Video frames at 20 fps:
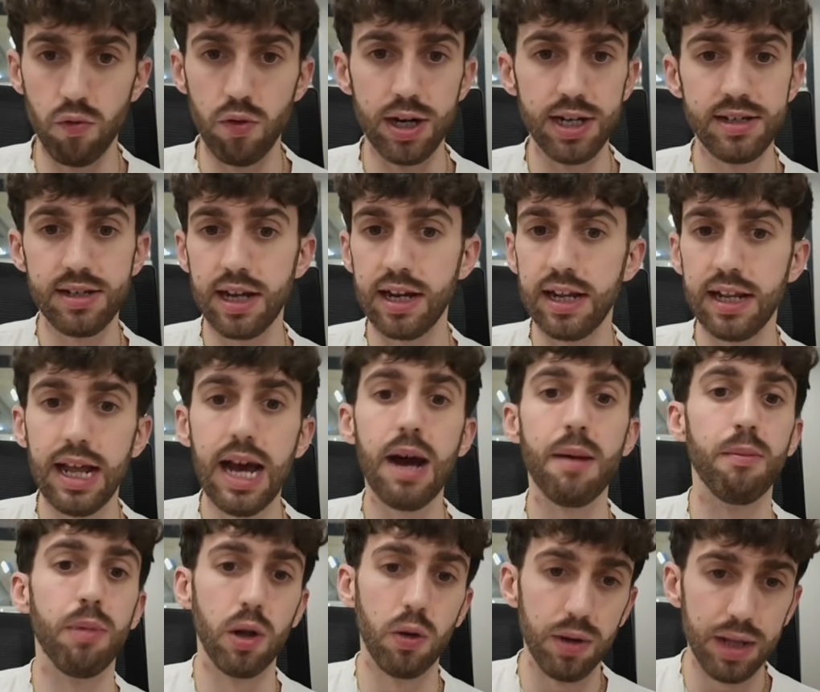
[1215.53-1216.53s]
reskinning
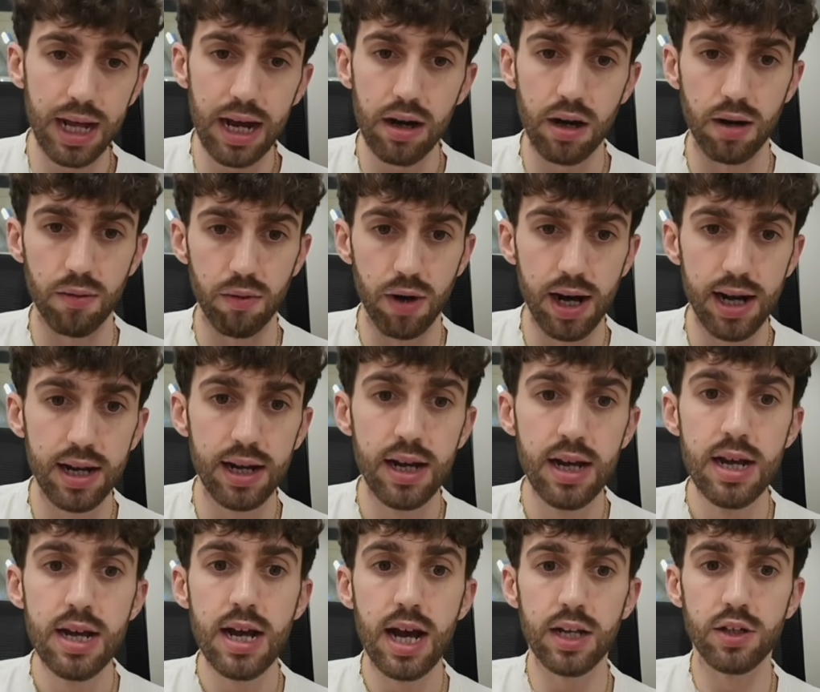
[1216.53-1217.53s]
that and blowing that up, right?